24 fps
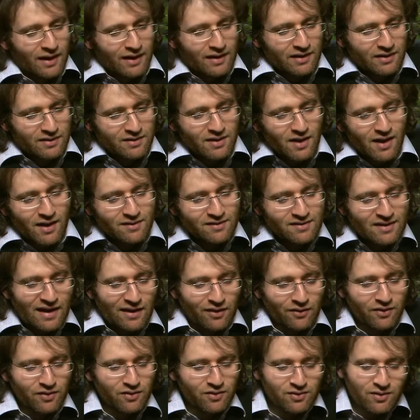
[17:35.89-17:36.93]
And it turns
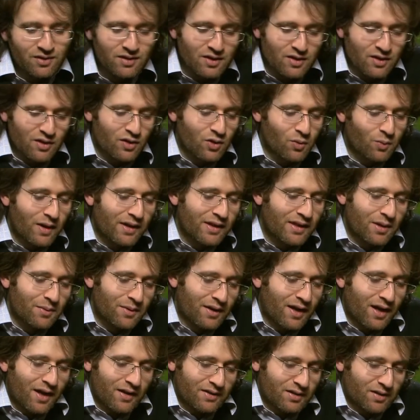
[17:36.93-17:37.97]
out that the way they were
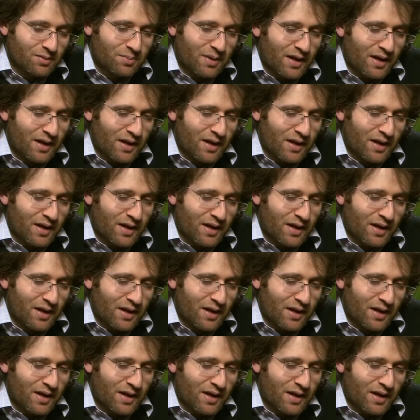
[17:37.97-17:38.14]
cutting